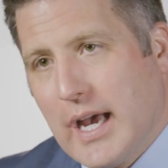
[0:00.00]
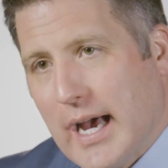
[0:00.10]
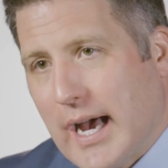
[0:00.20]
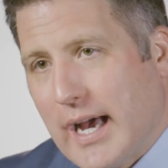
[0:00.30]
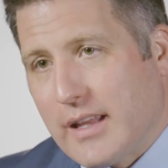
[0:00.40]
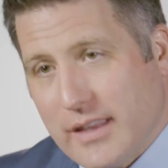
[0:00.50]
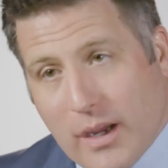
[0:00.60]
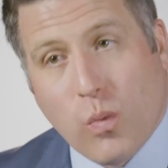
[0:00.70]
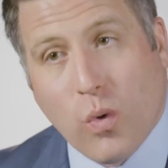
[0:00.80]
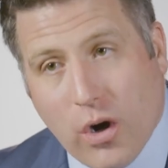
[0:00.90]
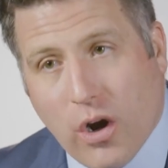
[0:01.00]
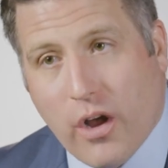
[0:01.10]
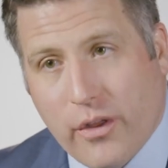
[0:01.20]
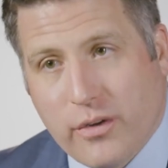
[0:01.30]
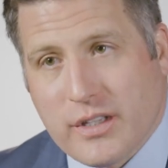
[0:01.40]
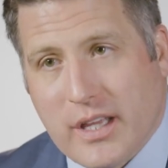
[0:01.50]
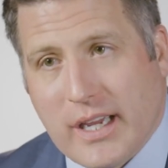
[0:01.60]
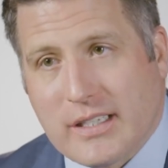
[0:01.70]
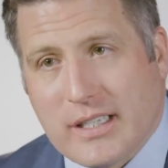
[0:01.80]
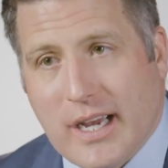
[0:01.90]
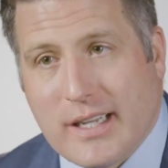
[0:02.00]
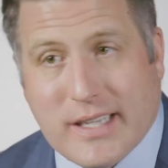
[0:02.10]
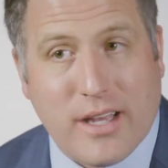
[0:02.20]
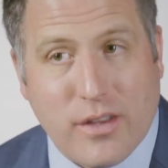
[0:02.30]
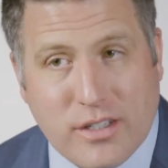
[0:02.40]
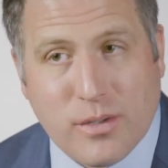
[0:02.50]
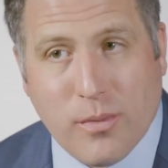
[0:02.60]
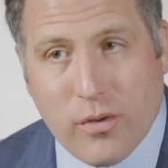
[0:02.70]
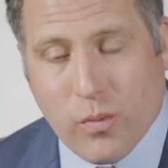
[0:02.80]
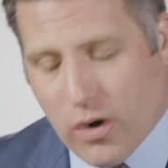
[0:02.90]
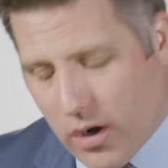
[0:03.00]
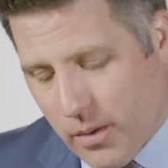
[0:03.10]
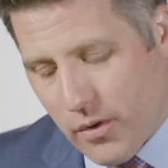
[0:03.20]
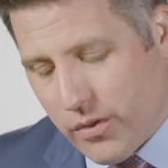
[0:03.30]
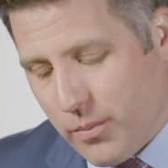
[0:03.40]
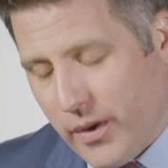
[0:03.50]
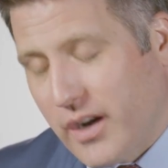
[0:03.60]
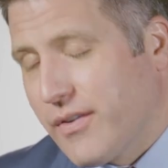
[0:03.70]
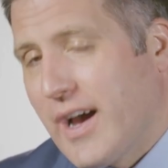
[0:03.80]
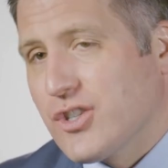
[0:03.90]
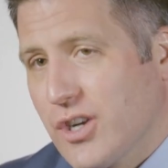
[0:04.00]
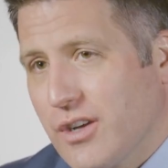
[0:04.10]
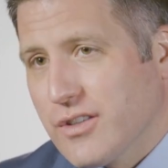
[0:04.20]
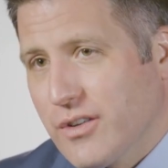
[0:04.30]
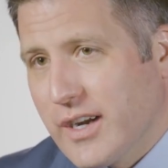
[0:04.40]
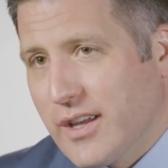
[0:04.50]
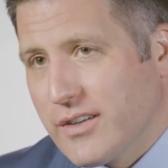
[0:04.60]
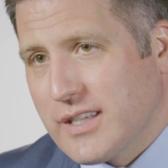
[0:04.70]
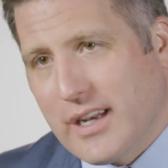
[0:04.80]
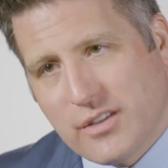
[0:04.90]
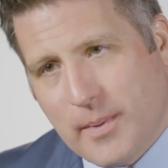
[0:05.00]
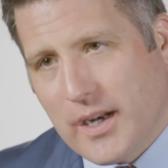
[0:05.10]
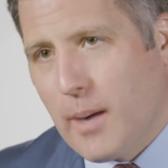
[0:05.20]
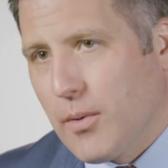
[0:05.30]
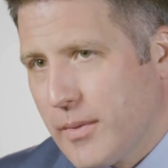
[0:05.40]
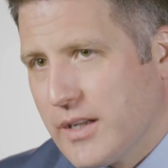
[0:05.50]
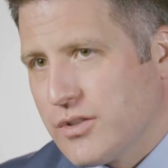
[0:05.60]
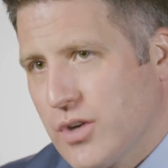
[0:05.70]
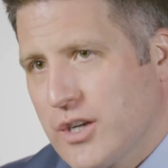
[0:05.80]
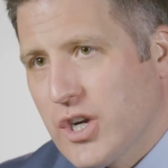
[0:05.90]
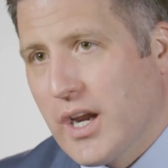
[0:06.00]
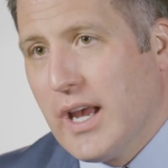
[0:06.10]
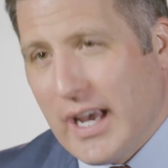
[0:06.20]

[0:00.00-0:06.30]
uh, that they work on those things uh, daily to both work on both their plantar fascia and also their Achilles tendon. Spend a couple of minutes stretching.